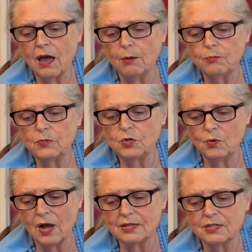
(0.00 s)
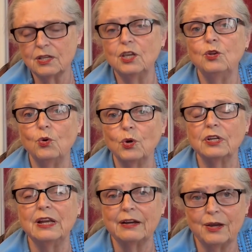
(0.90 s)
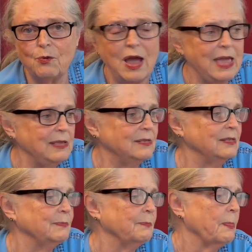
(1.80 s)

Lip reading: come to us in ordinary ways?